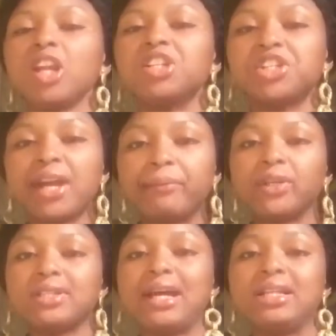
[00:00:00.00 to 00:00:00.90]
Shea
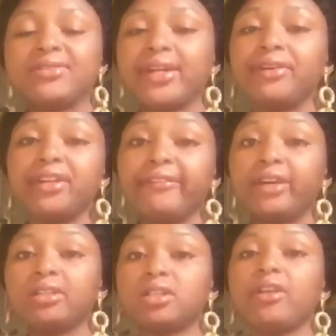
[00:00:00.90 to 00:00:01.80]
butter is very
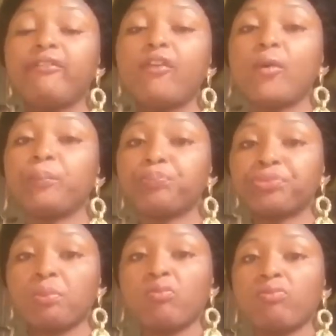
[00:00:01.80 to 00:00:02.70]
effective for
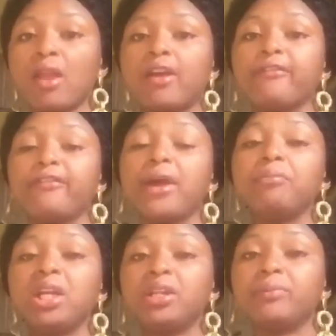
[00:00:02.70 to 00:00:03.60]

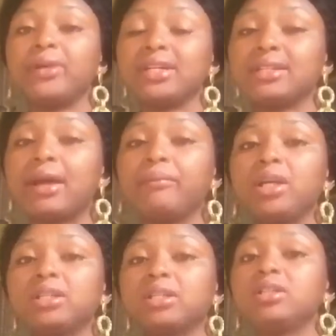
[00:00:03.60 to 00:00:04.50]
firming the breast and
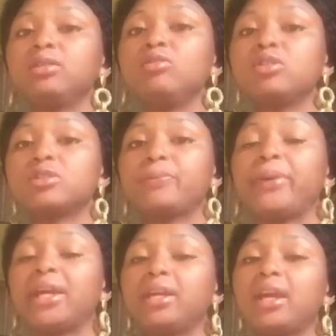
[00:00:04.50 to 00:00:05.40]
makes it look
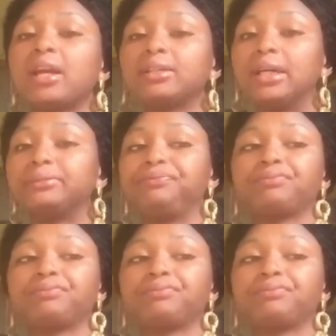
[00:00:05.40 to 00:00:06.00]
perkier than